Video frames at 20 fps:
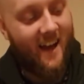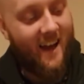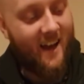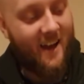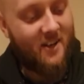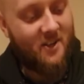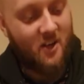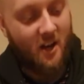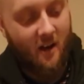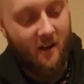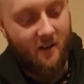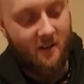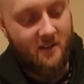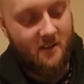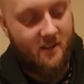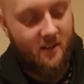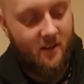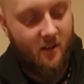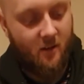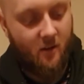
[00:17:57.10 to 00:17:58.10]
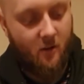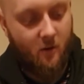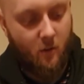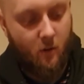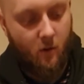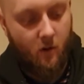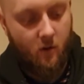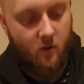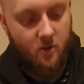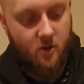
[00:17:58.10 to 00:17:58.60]
Shout outs
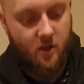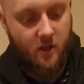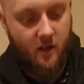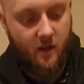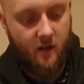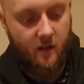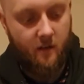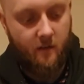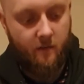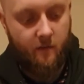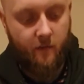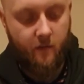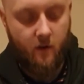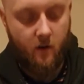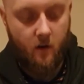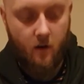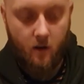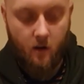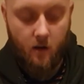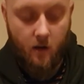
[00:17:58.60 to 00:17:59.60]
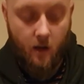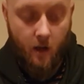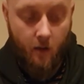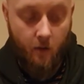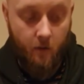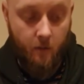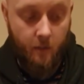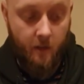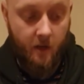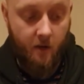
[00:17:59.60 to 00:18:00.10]
to Oshin for
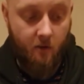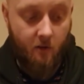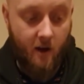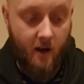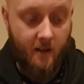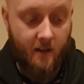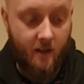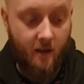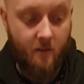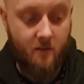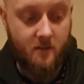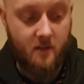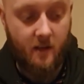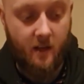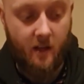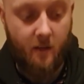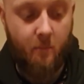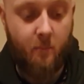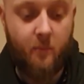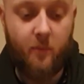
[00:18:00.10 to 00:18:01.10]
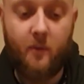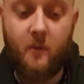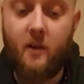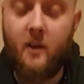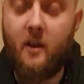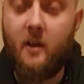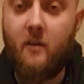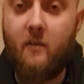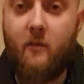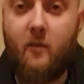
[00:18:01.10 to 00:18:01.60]
loaning me the Crackdowns and IP.
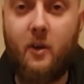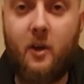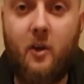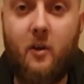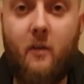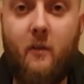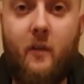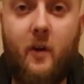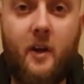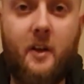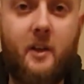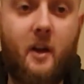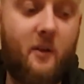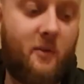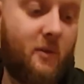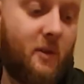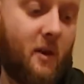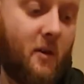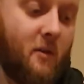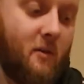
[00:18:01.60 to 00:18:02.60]
Funny enough, I don't own